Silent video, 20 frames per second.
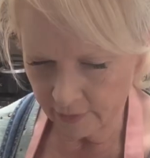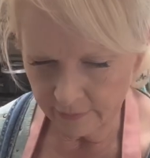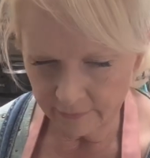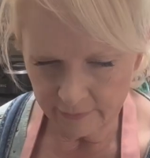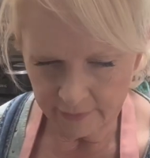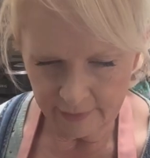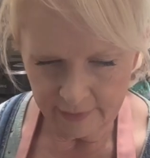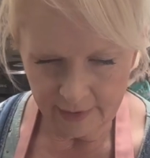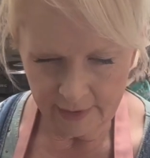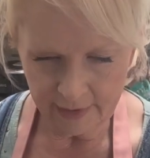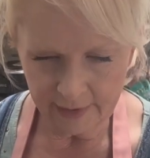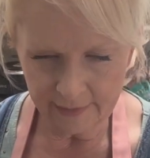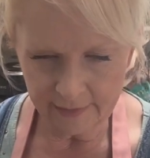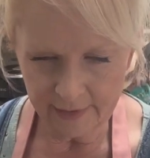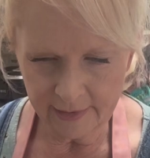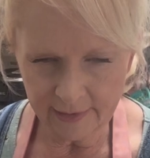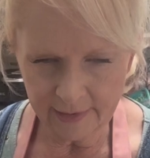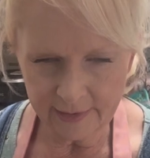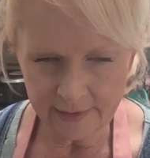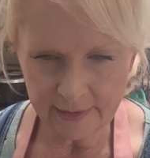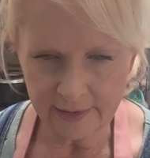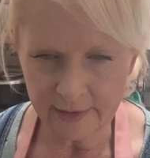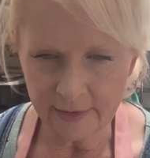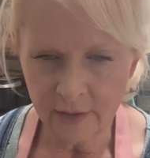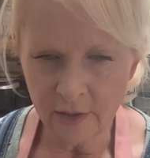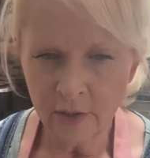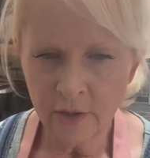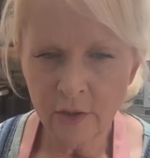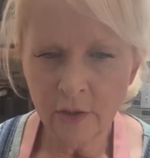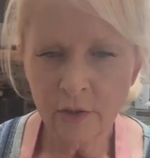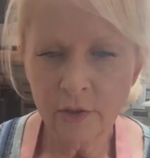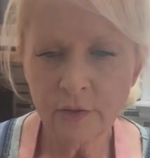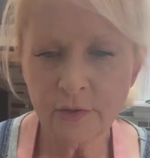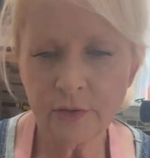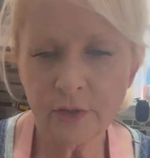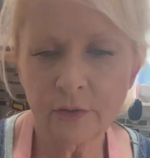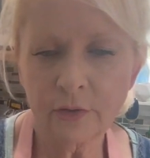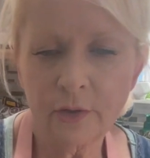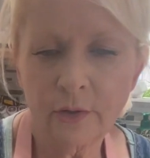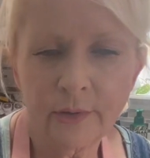everything. I think I did.
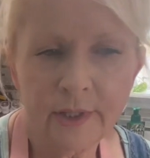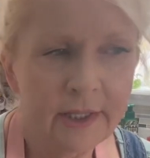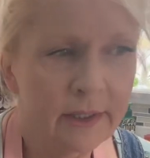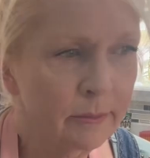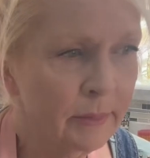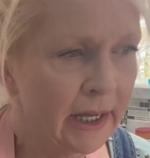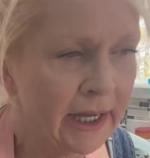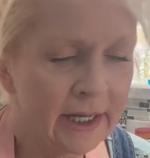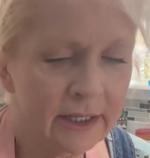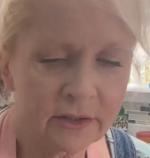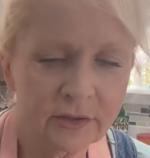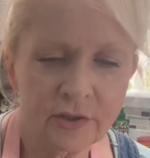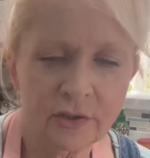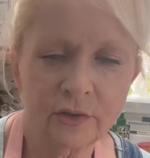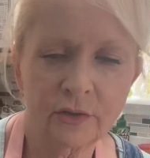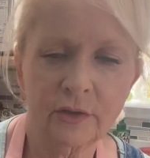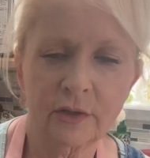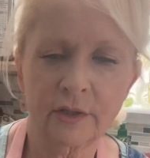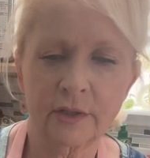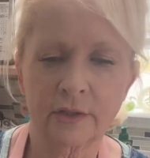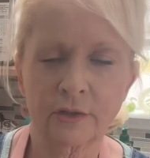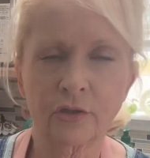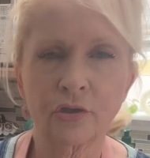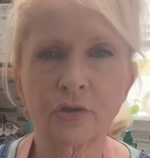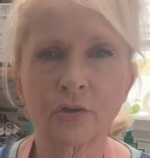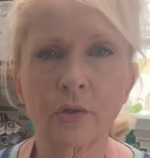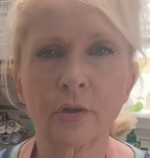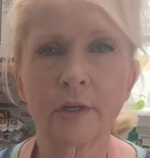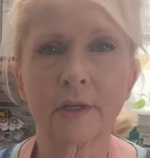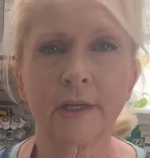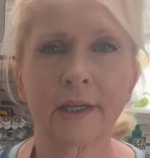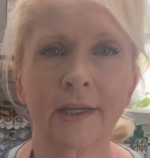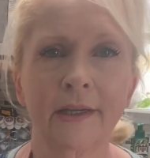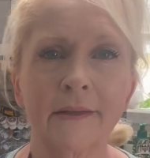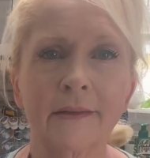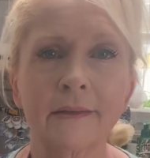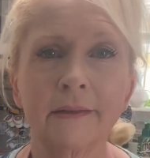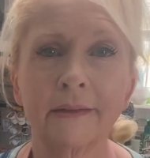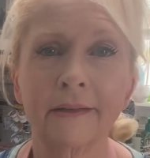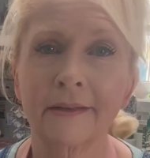So going back to the shortening,